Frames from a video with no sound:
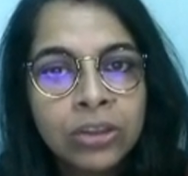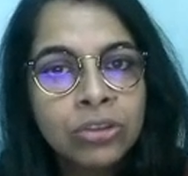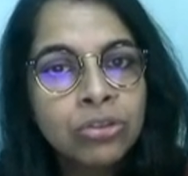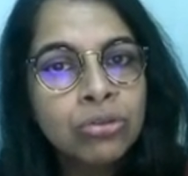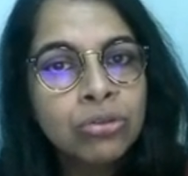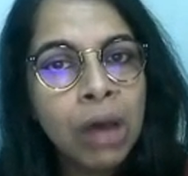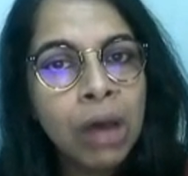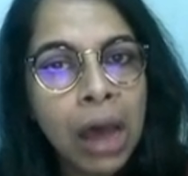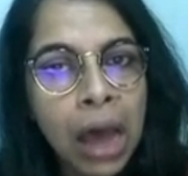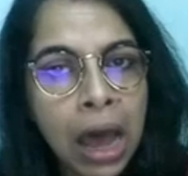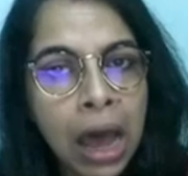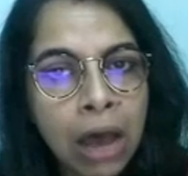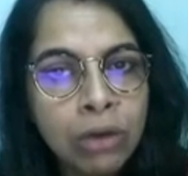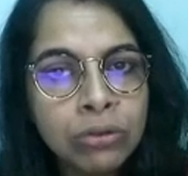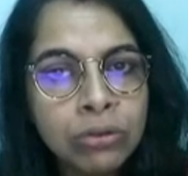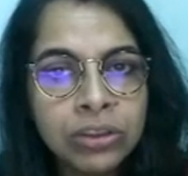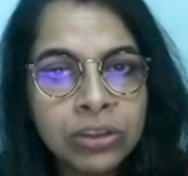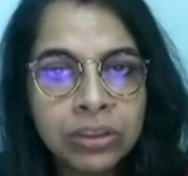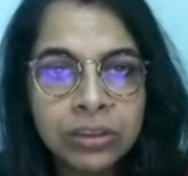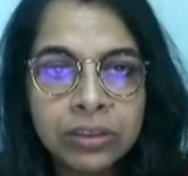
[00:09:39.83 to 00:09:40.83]
to
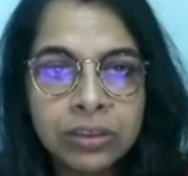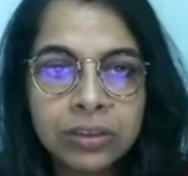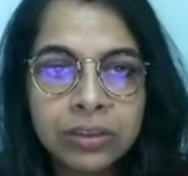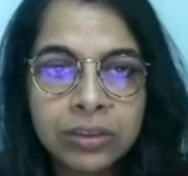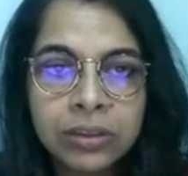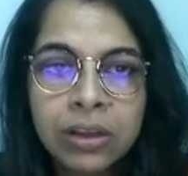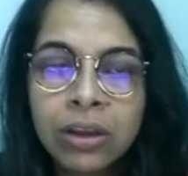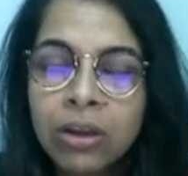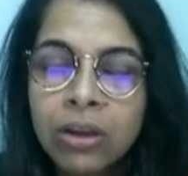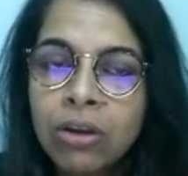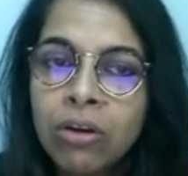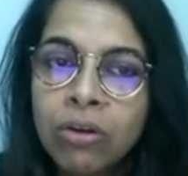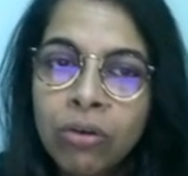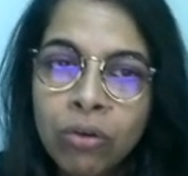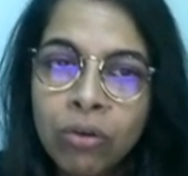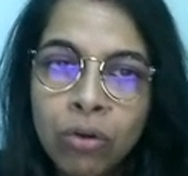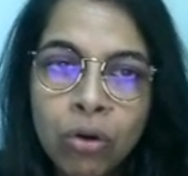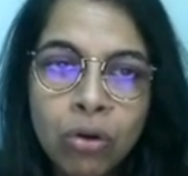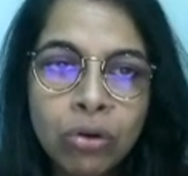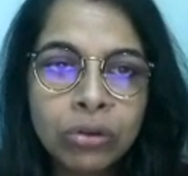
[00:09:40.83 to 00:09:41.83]
houses,
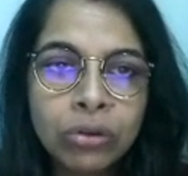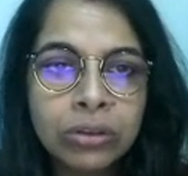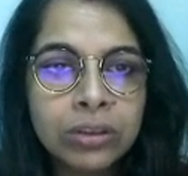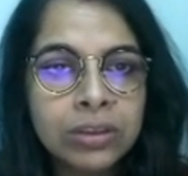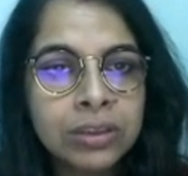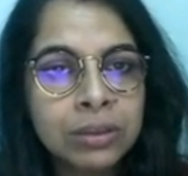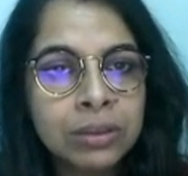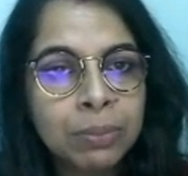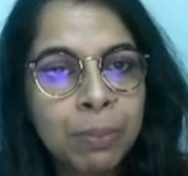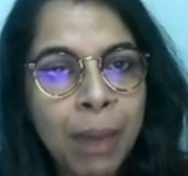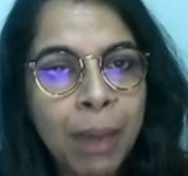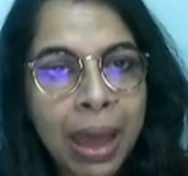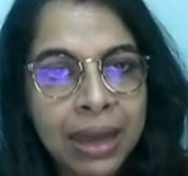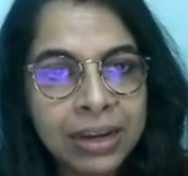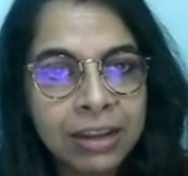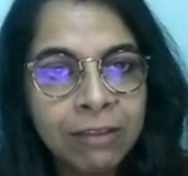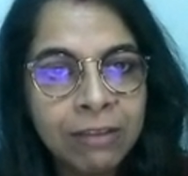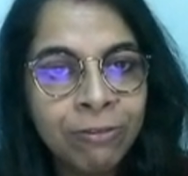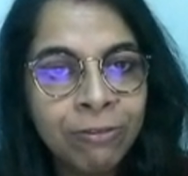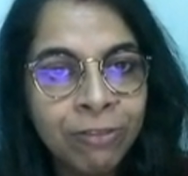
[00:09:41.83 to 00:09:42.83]
roads,
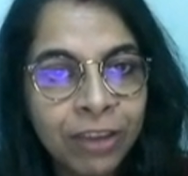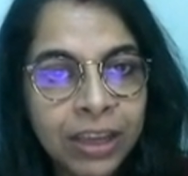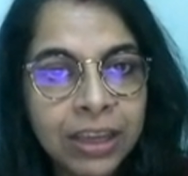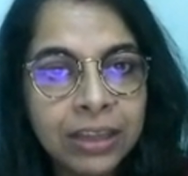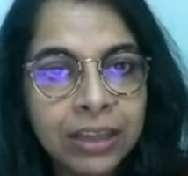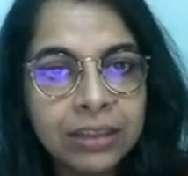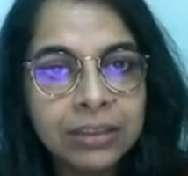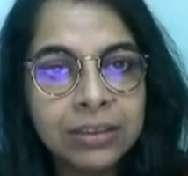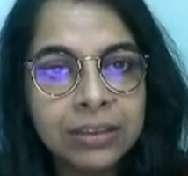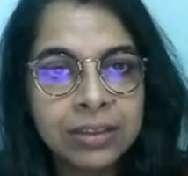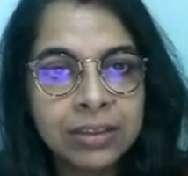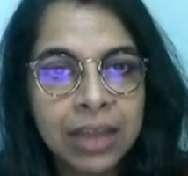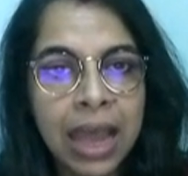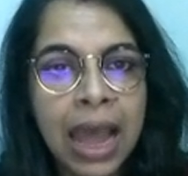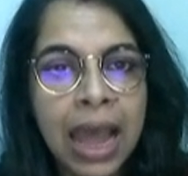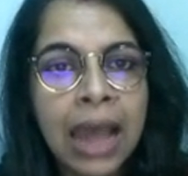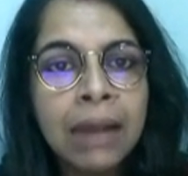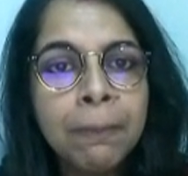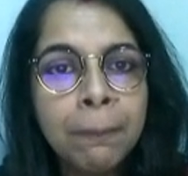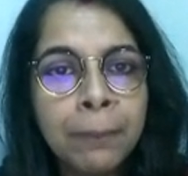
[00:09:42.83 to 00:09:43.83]
paddy fields,
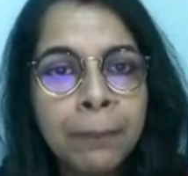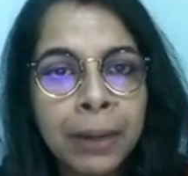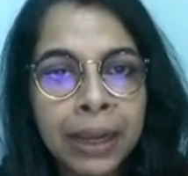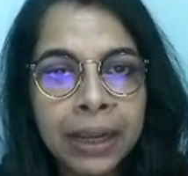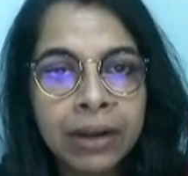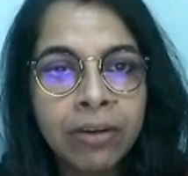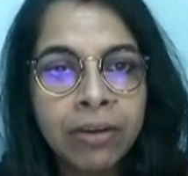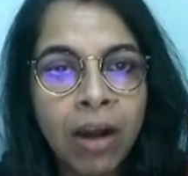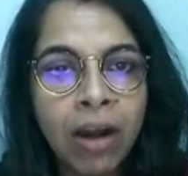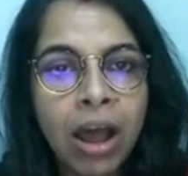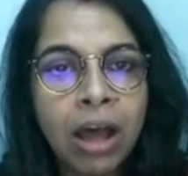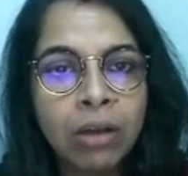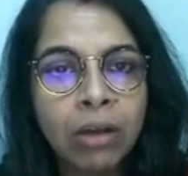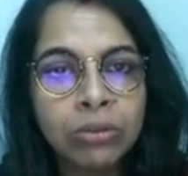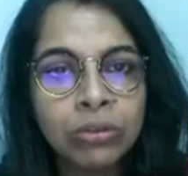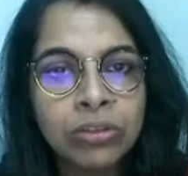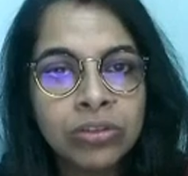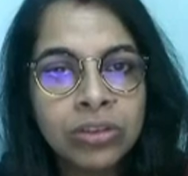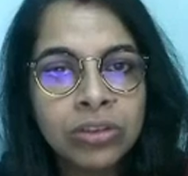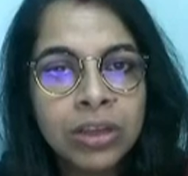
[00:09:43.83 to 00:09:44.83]
and
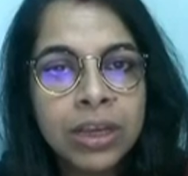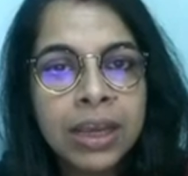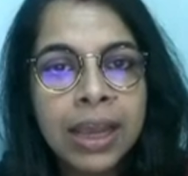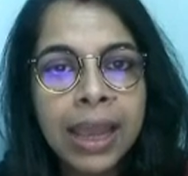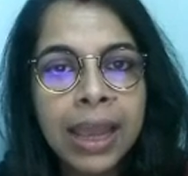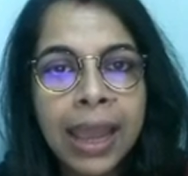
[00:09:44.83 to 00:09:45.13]
playgrounds.